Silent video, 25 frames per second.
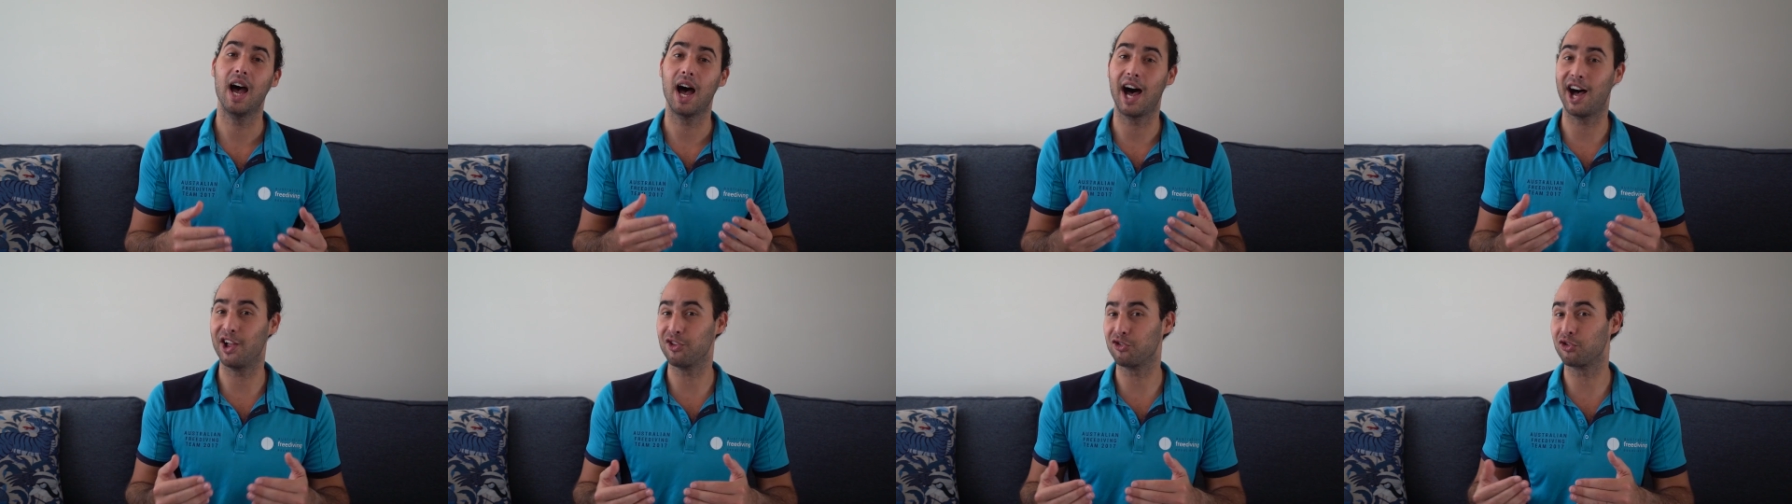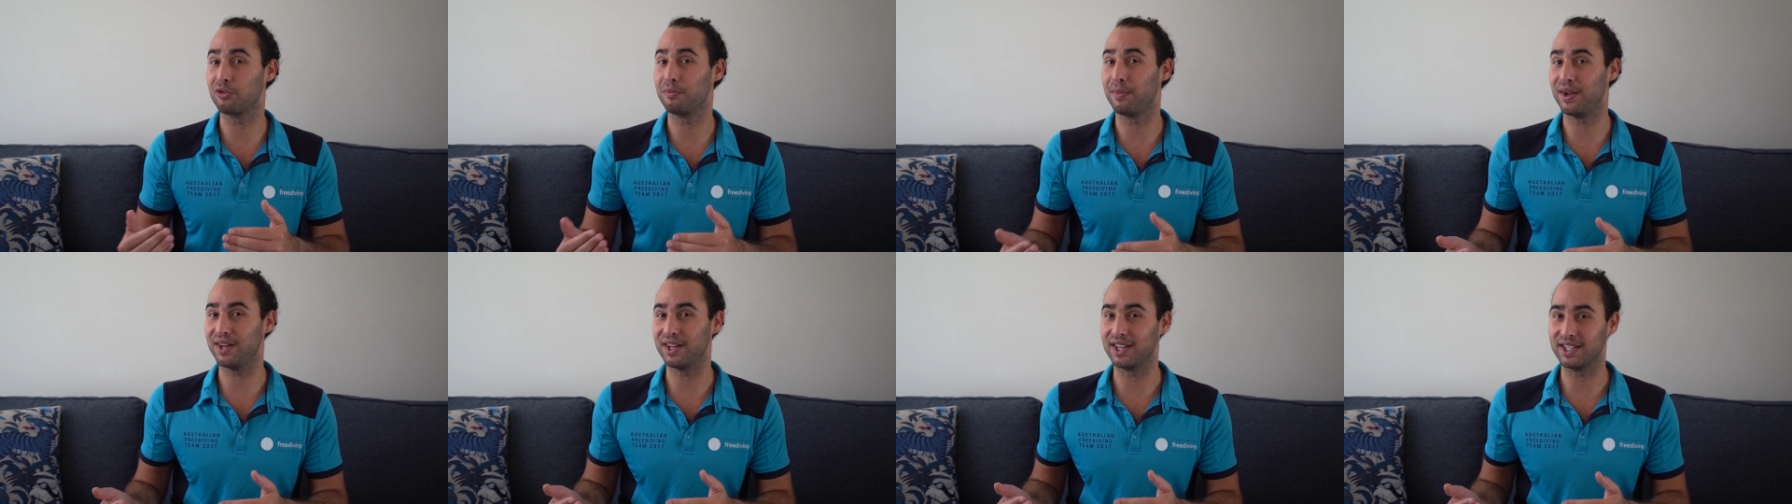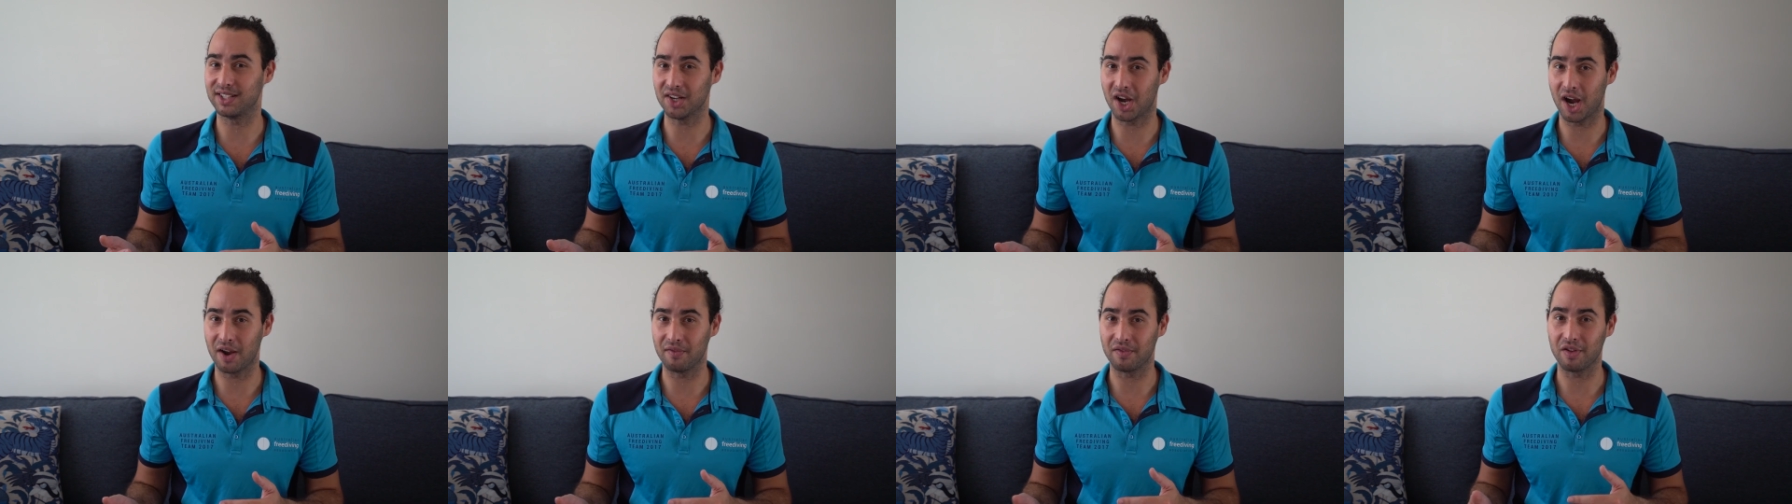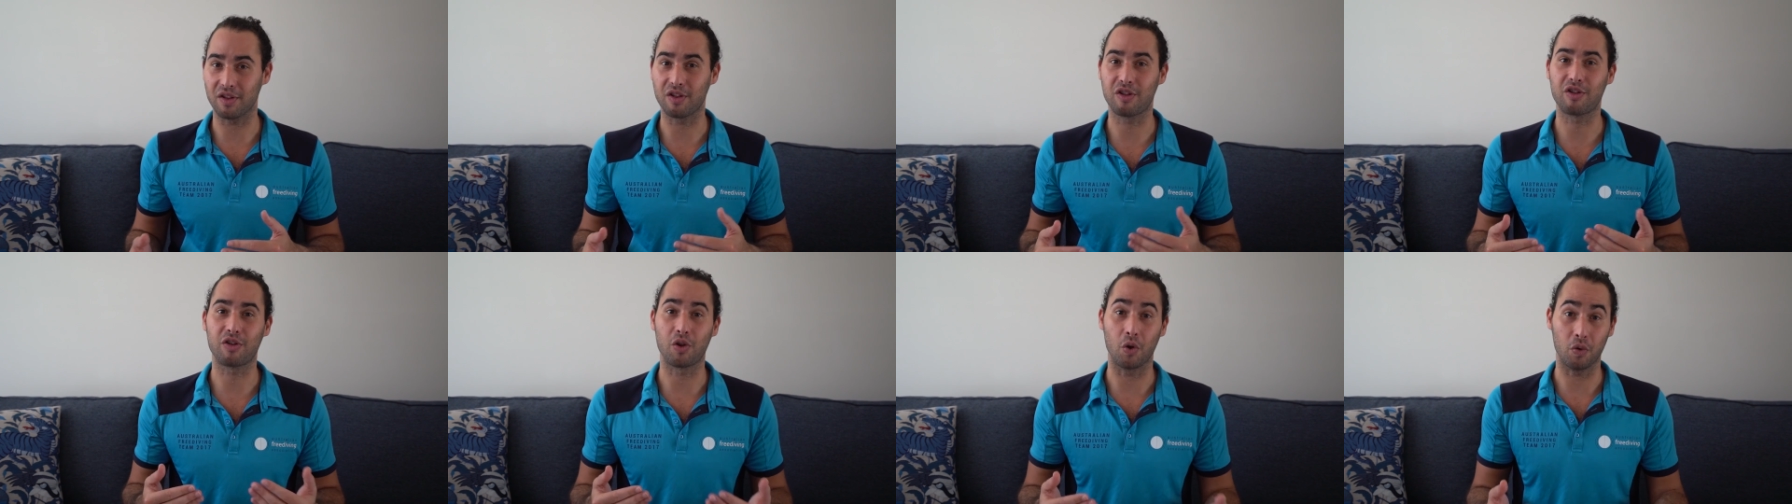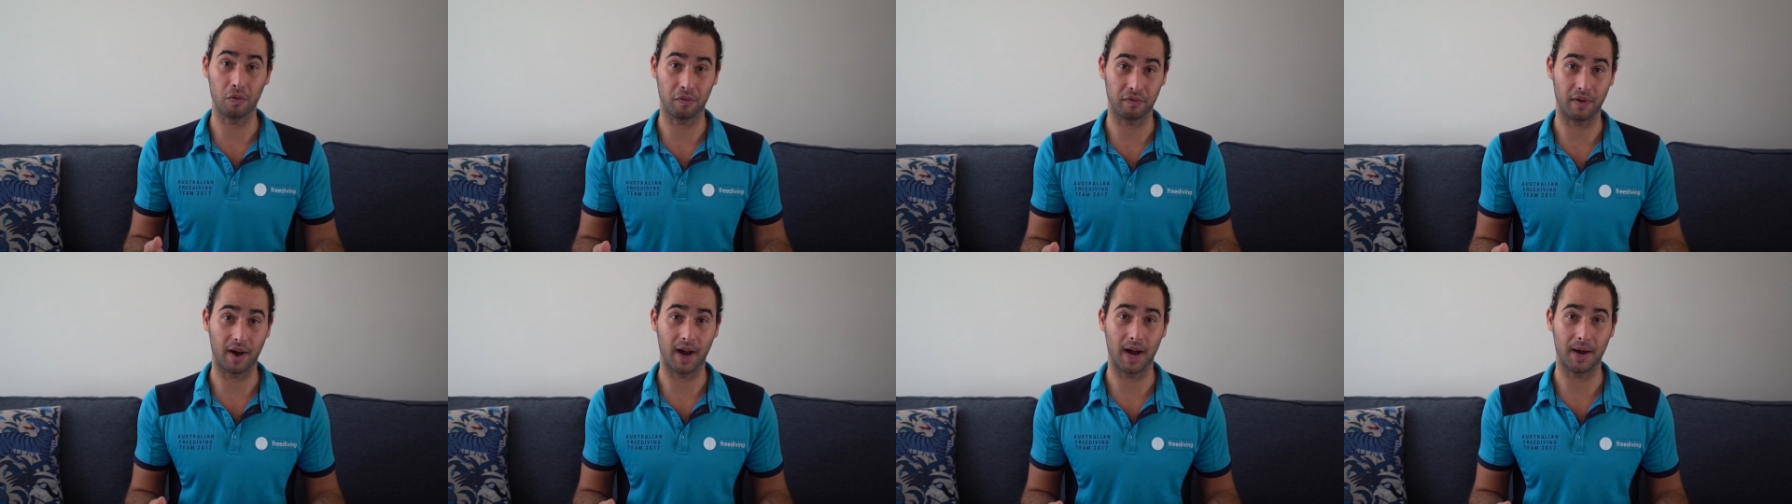100-meter divers
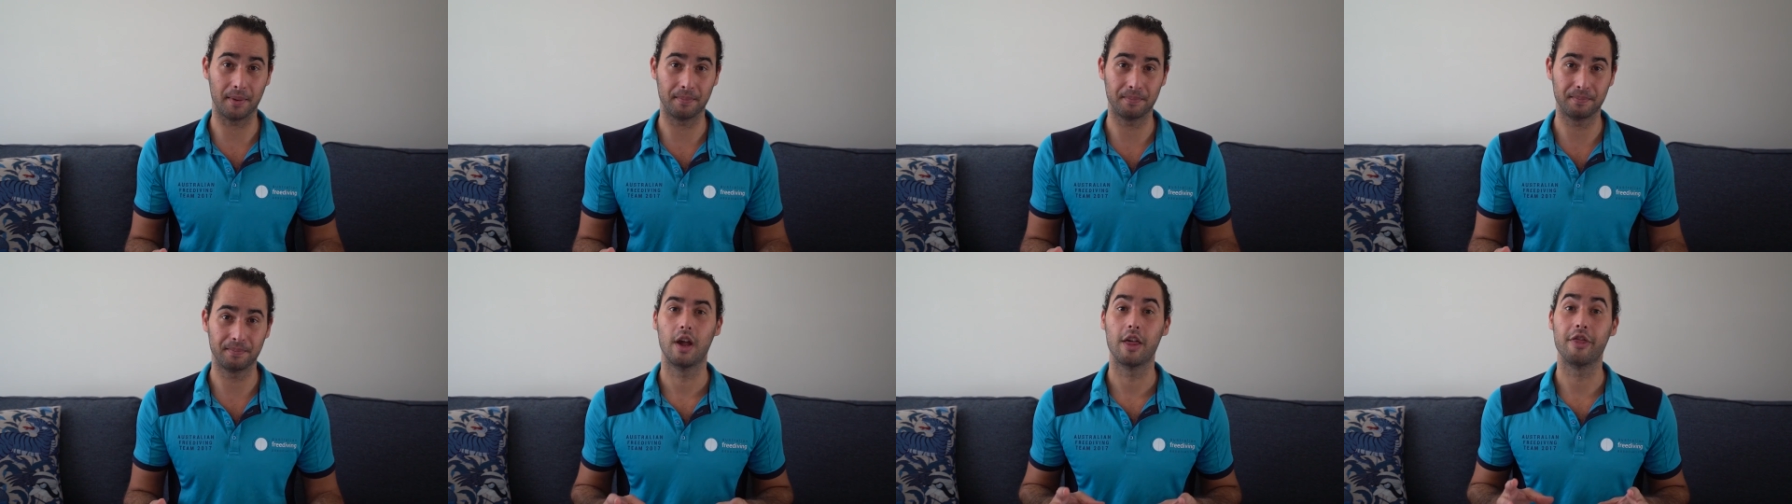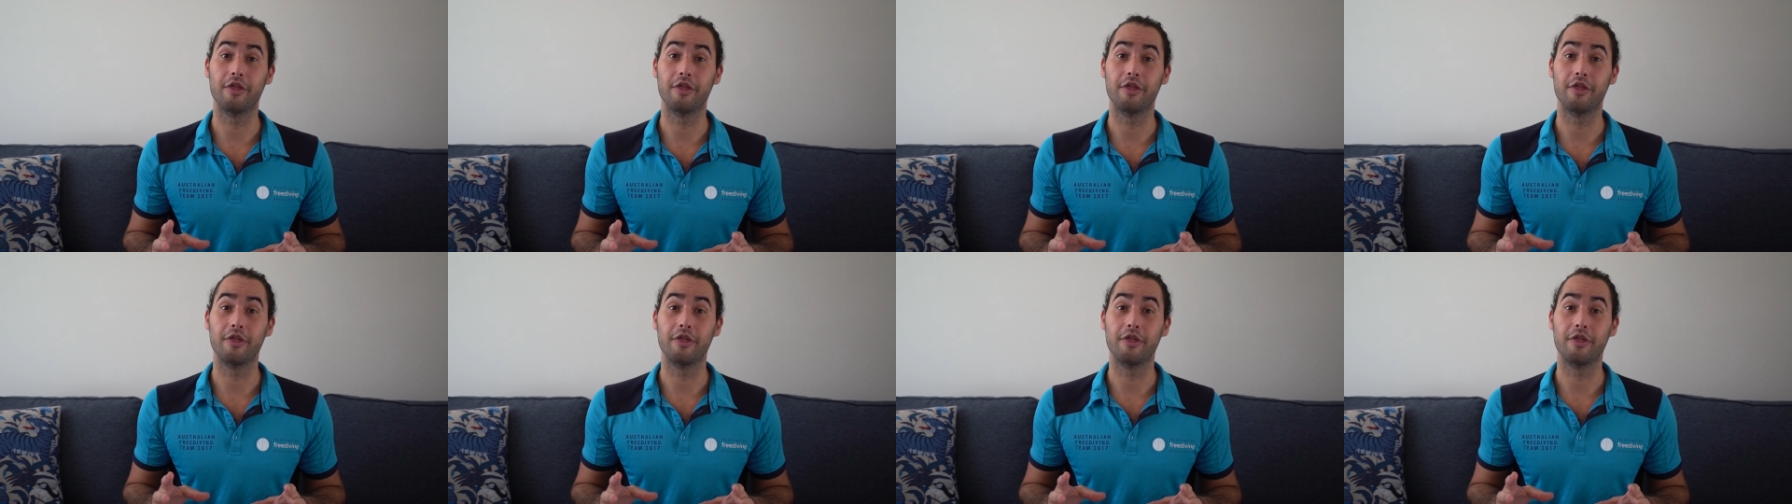so far.